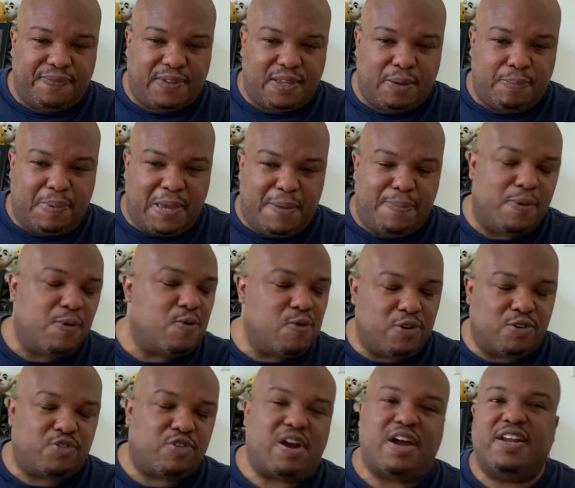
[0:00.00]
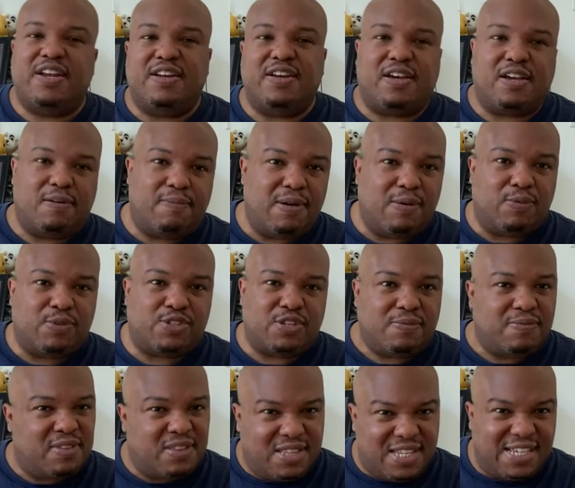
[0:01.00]
people who are trying to come up with
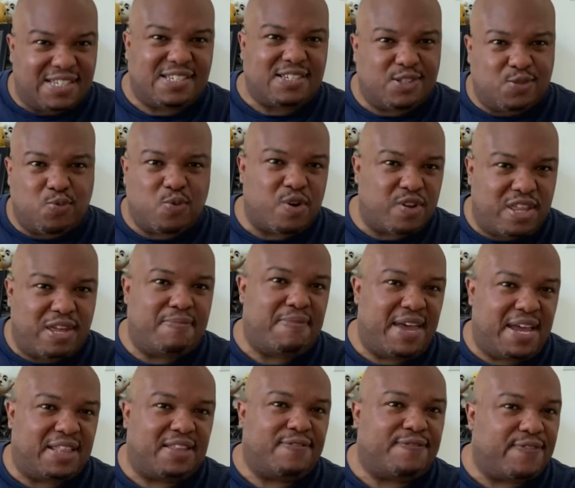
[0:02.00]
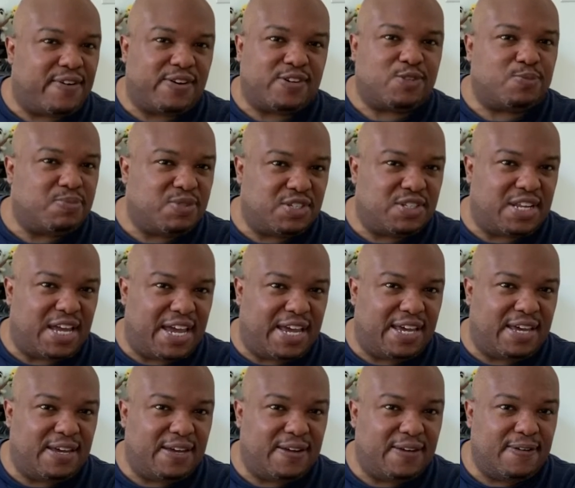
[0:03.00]
something, this is where they make the first
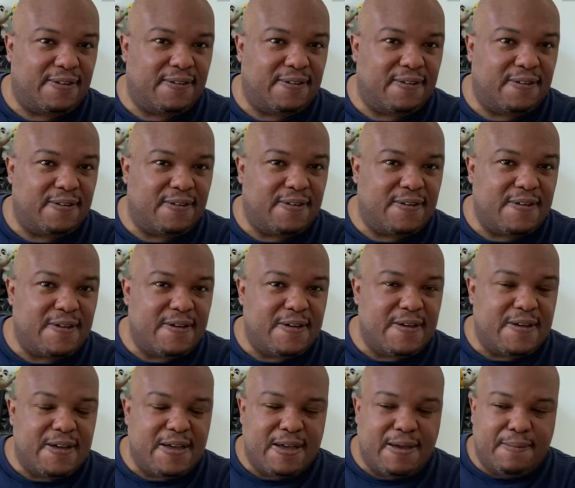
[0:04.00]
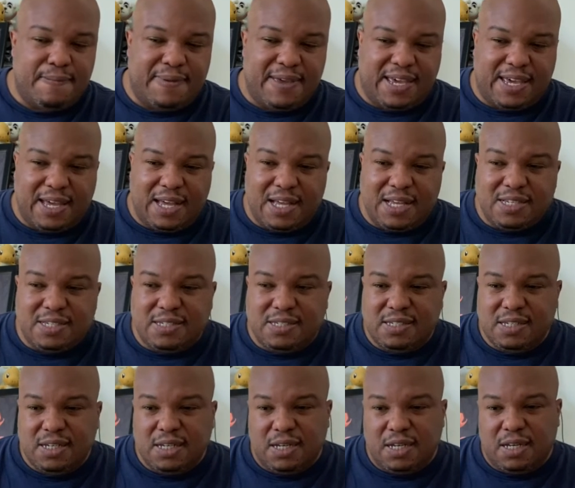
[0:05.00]
mistake.
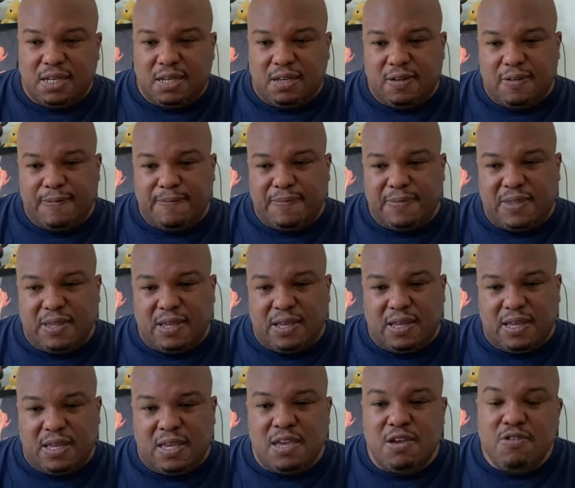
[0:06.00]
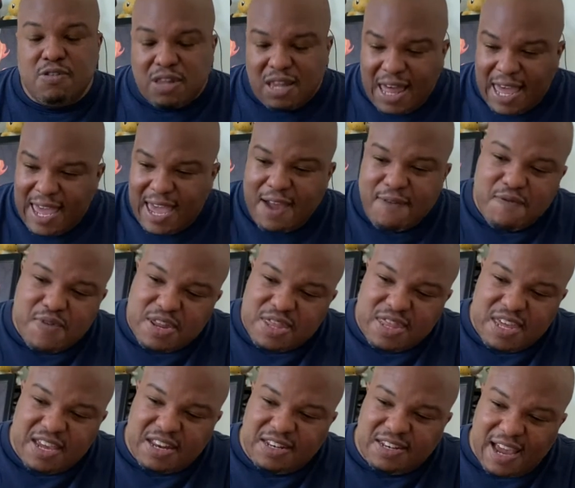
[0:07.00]
Because you lay
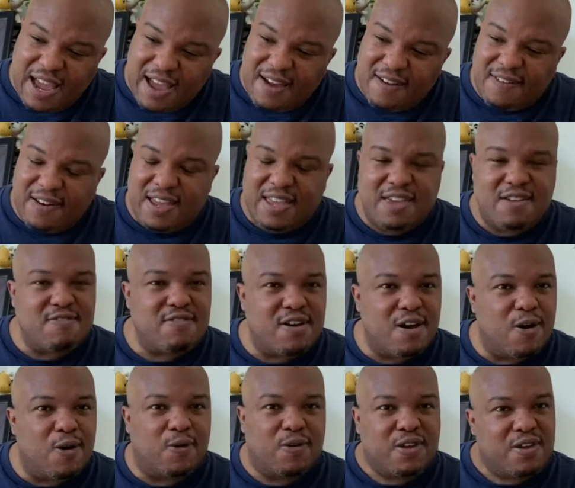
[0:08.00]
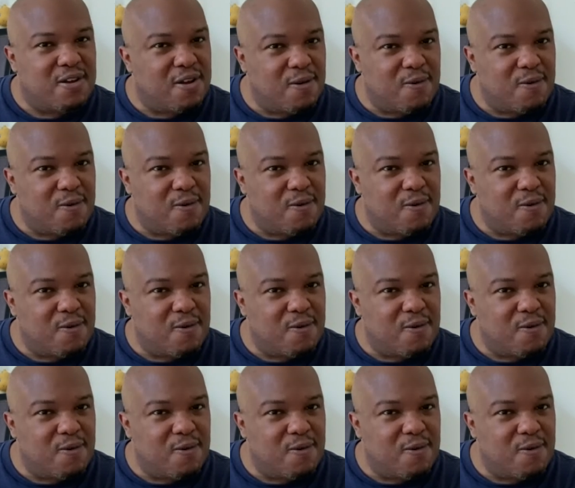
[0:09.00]
everything down and you go, you know